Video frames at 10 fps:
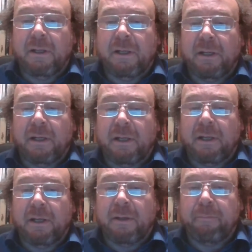
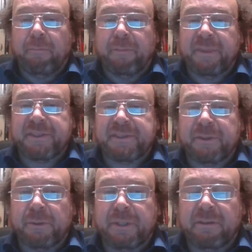
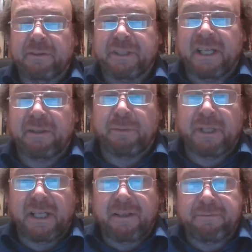So here again, we
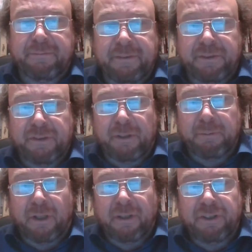have the
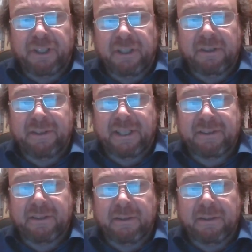terminology that